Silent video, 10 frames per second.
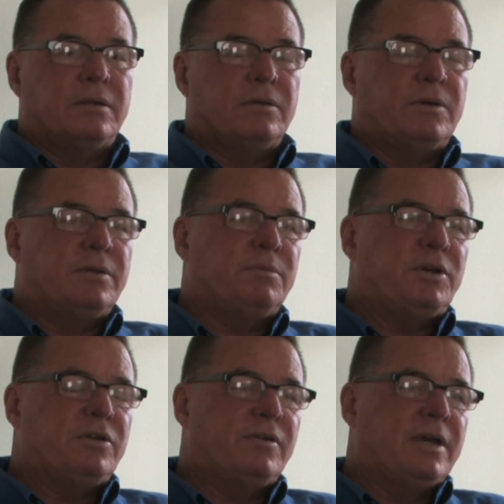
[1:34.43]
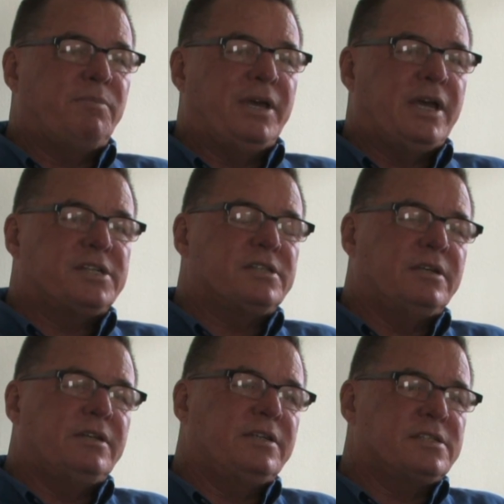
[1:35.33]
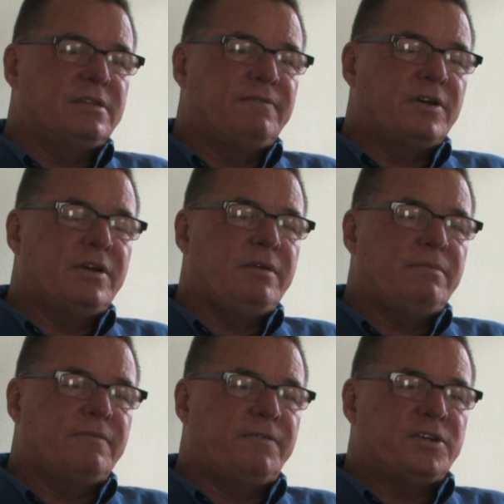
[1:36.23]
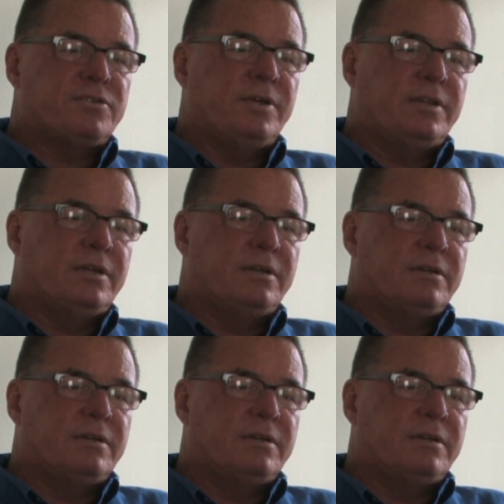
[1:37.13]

Well, the Boca Grande Pass, this is the very fishery that